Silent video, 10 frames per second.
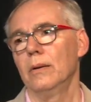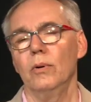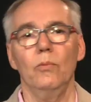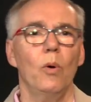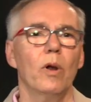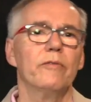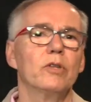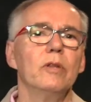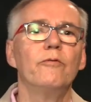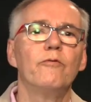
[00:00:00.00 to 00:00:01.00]
what if it's
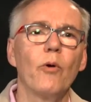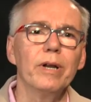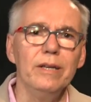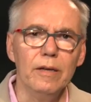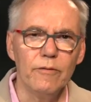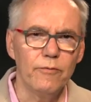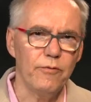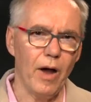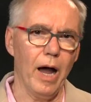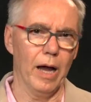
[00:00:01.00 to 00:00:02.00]
only
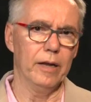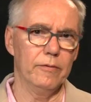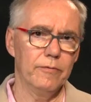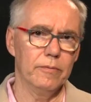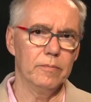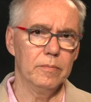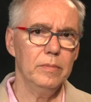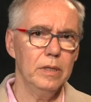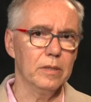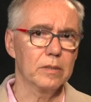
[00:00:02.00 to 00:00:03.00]
45
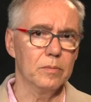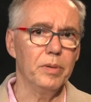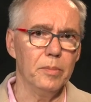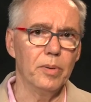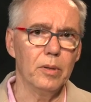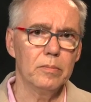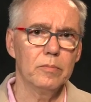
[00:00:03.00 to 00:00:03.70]
innocent people?